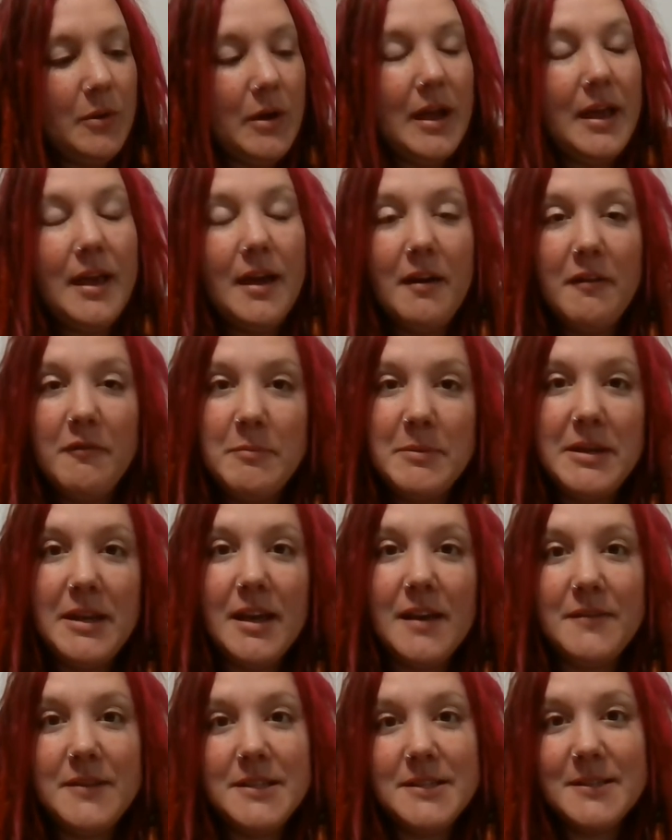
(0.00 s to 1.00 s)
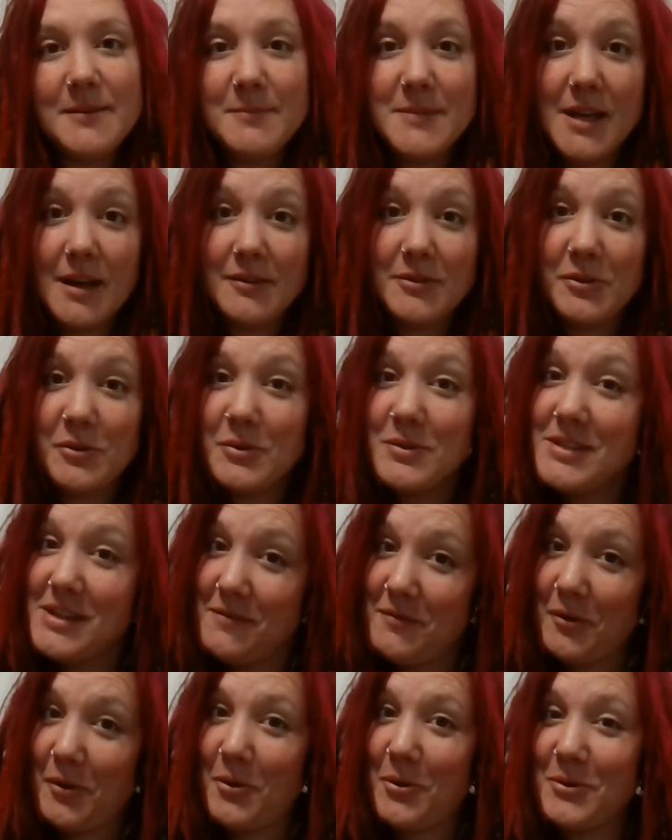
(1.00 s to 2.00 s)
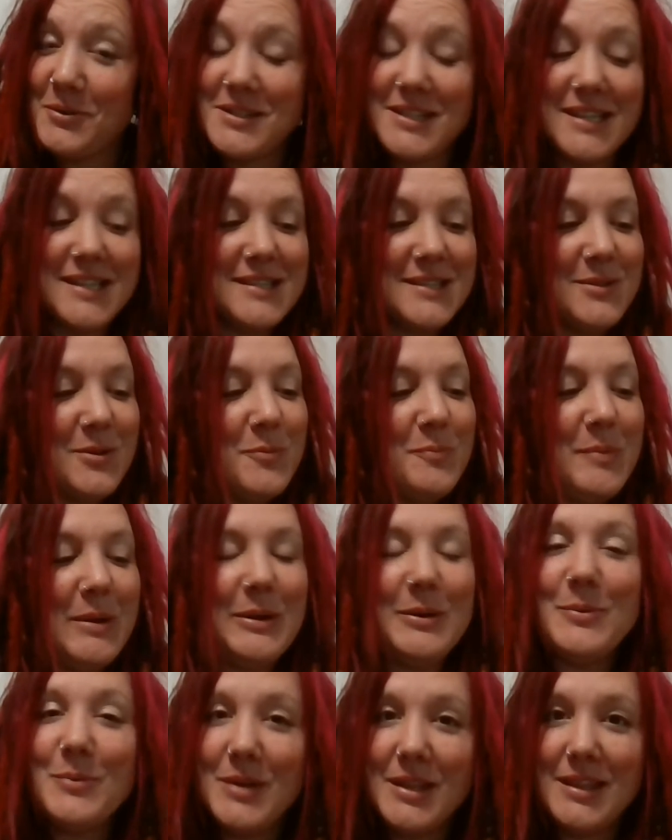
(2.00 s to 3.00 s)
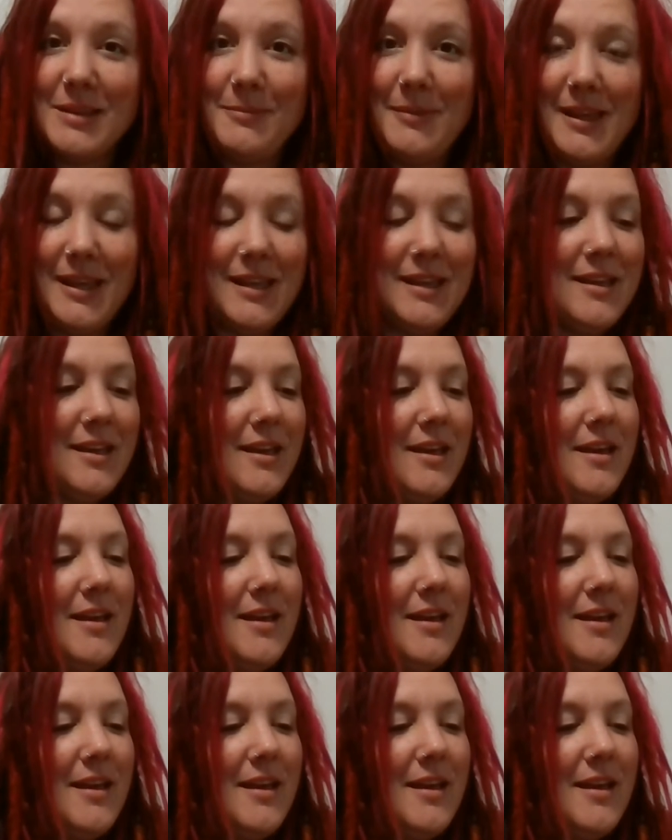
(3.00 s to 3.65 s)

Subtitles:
I have been having some technical difficulties, so bear with me.